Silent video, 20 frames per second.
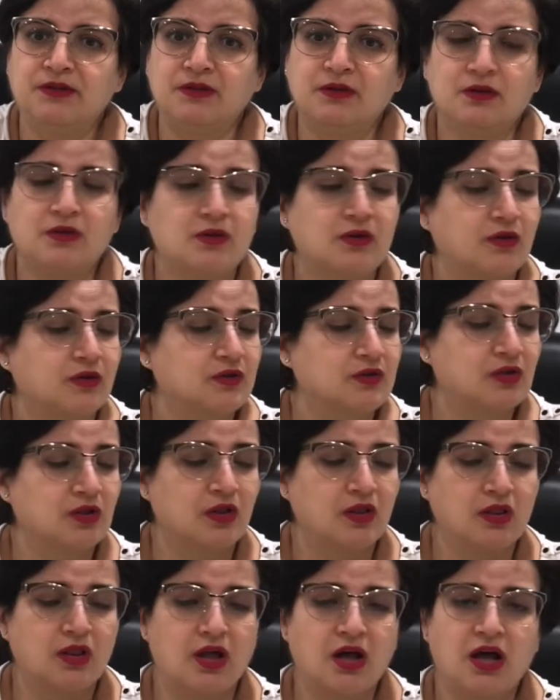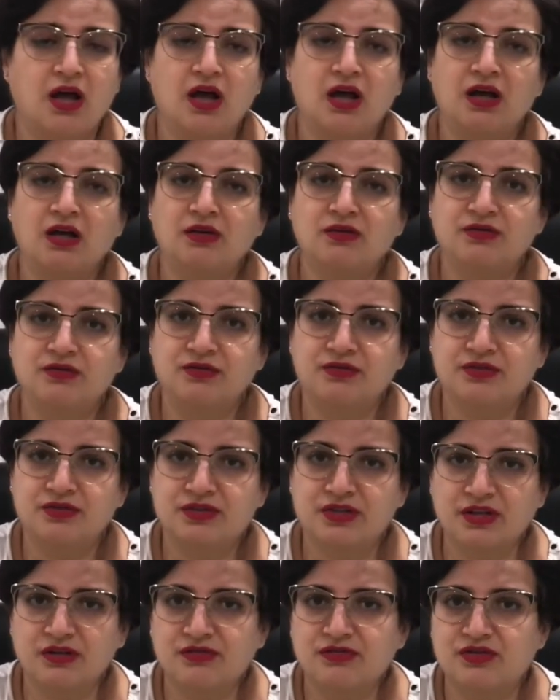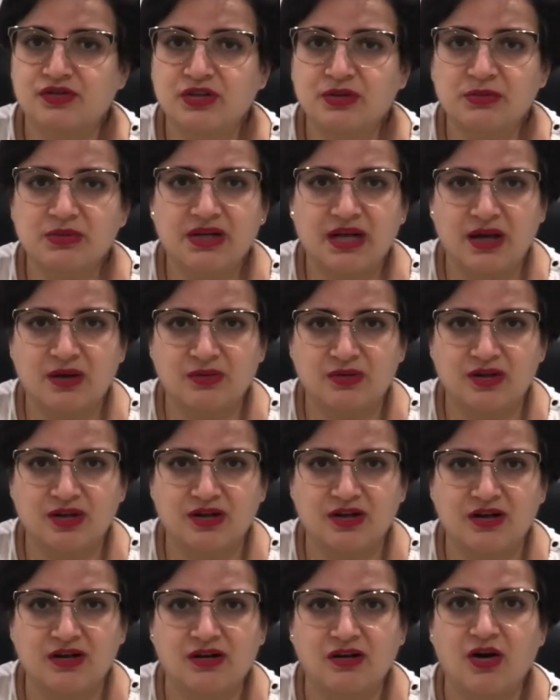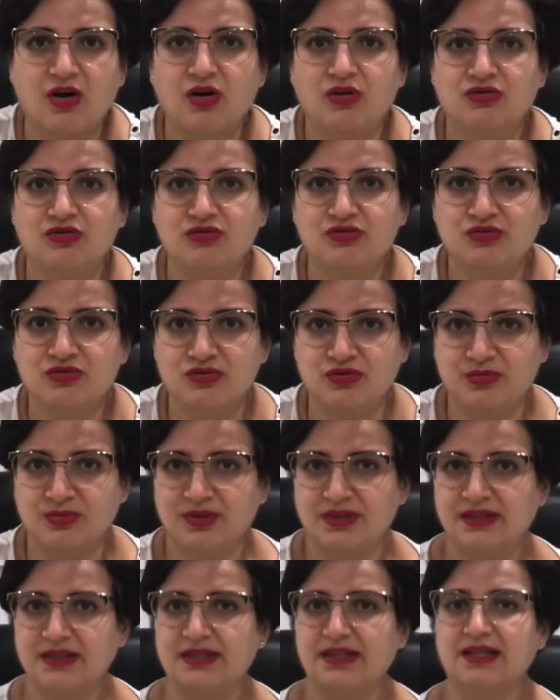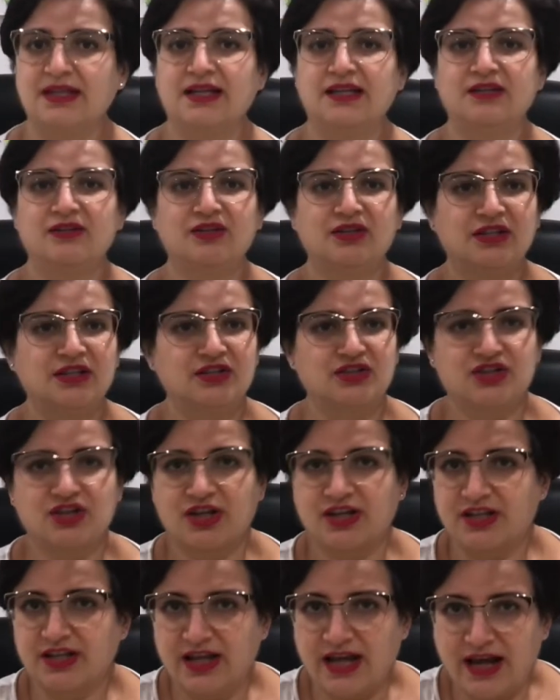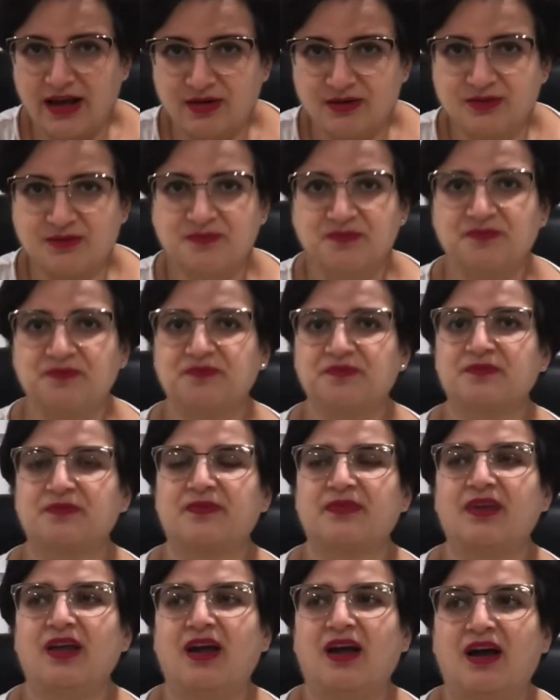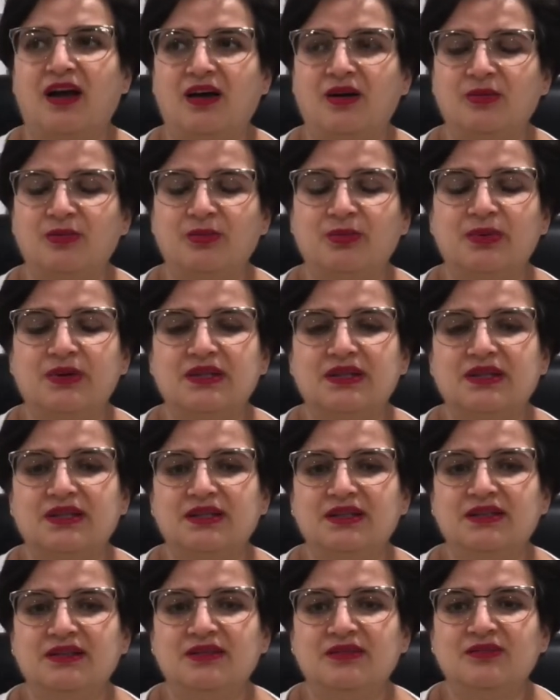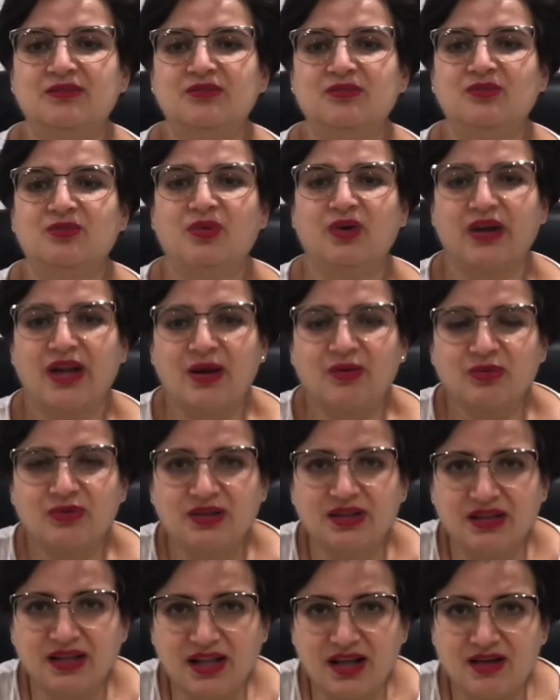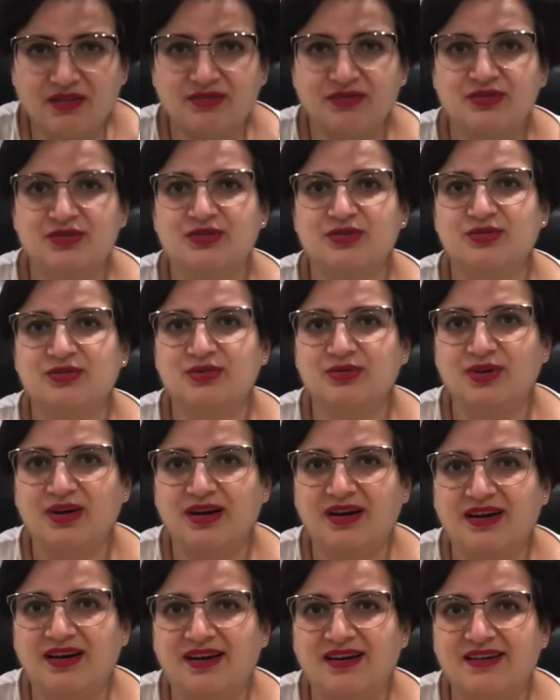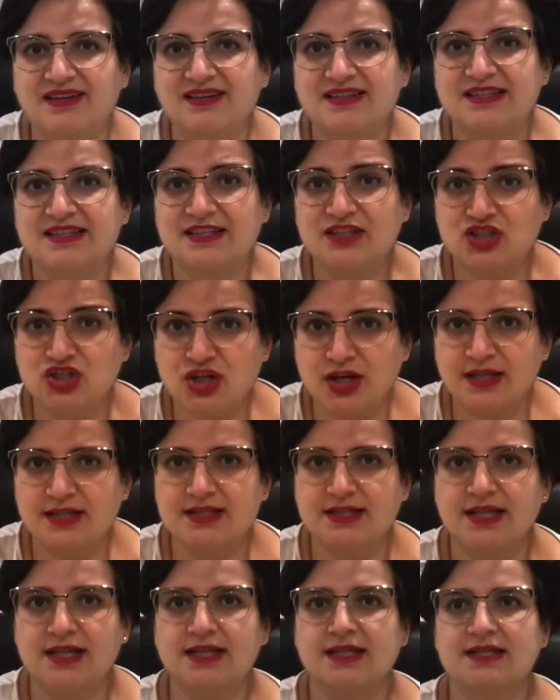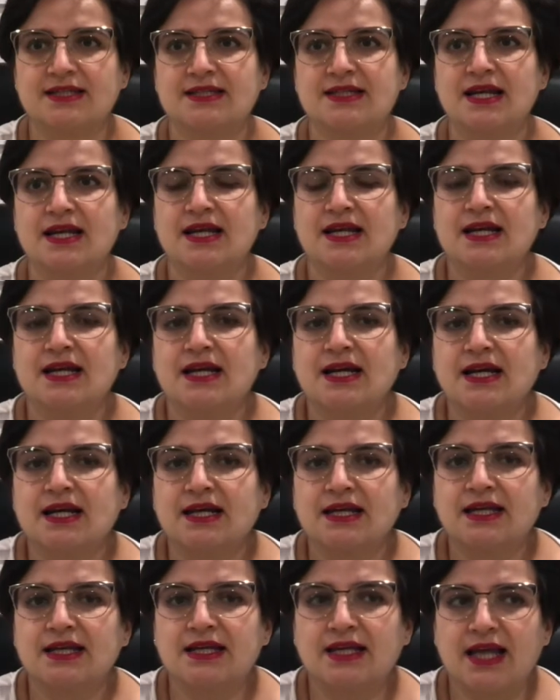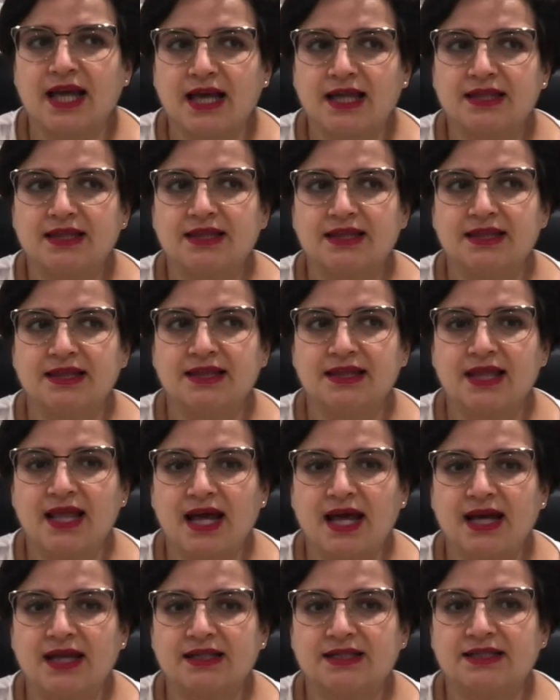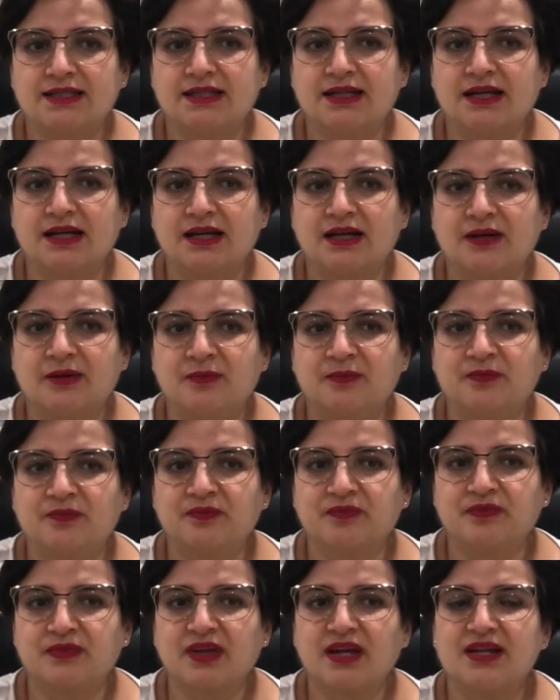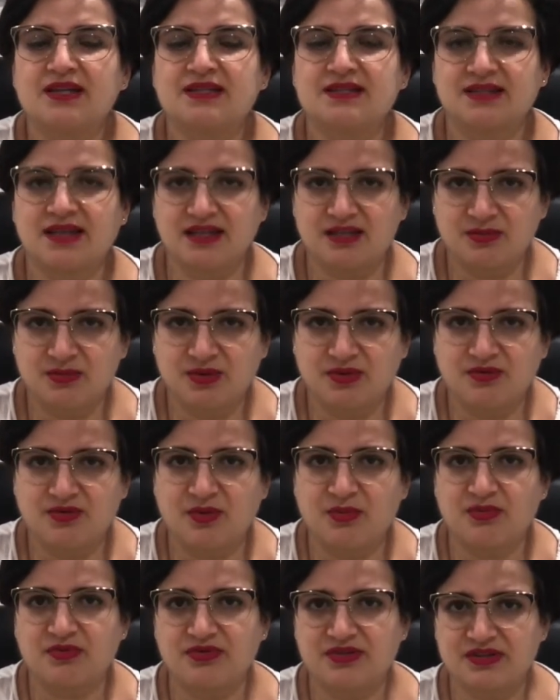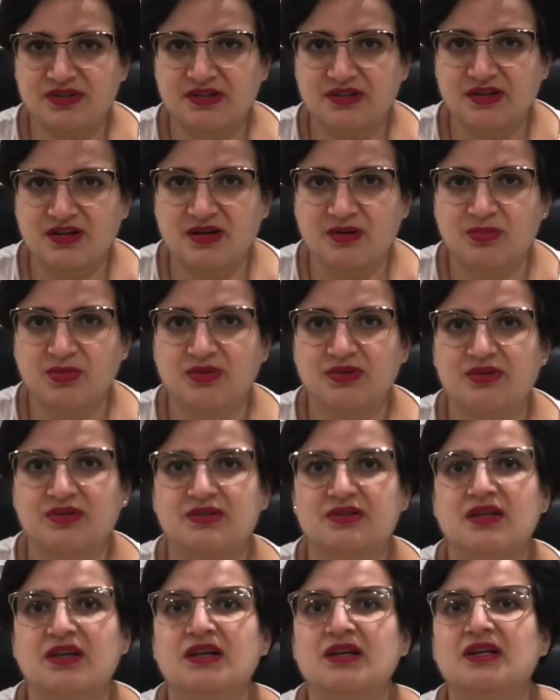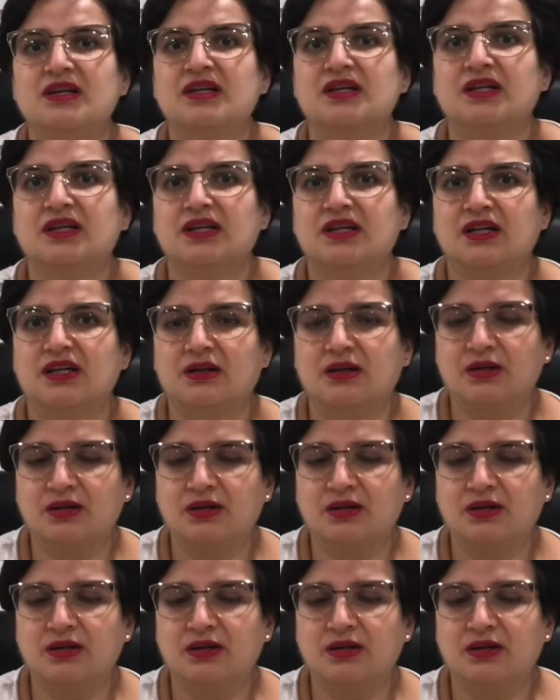there's a lot of self-treatment out there on YouTube, you can check it out. But what I would love to suggest is get that assessment from a physical therapist. Uh,